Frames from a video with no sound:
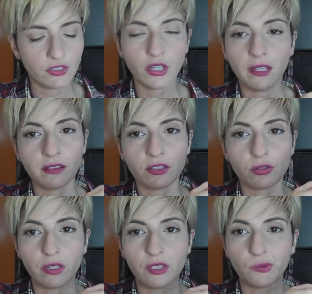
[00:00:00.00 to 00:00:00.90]
to hit the
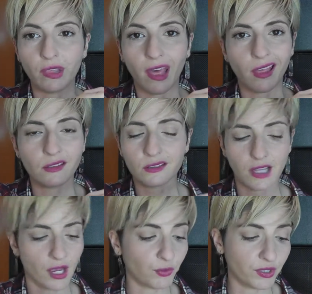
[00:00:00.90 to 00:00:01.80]
streets with that,
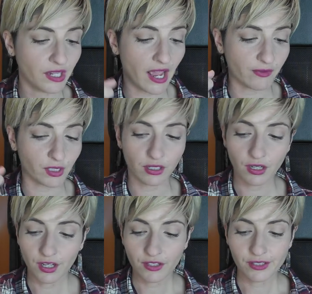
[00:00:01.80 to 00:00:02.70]
I would never.
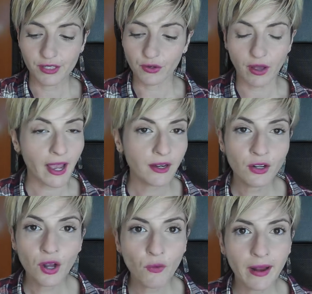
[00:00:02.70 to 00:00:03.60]
So I
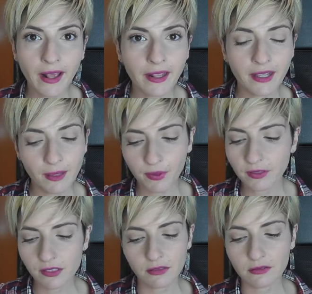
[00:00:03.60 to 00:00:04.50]
don't know what I keep
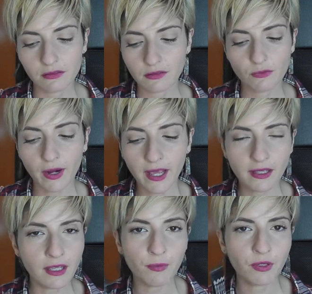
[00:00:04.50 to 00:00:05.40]

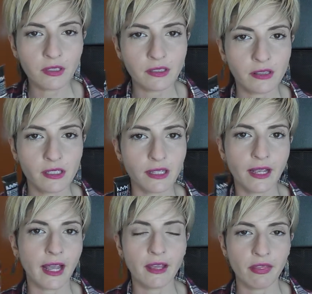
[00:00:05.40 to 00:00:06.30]
on using this,
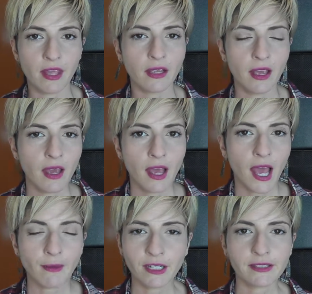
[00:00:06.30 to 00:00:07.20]
like I think
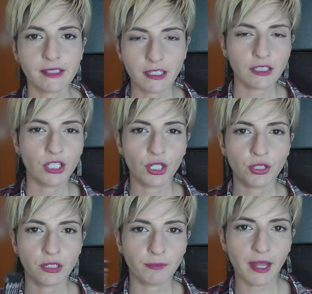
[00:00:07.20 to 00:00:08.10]
I'm gonna sit
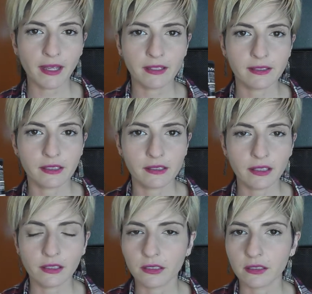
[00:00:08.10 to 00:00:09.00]
here and apply this
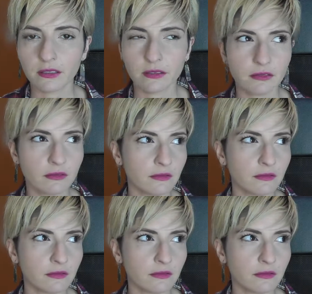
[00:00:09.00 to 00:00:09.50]
concealer.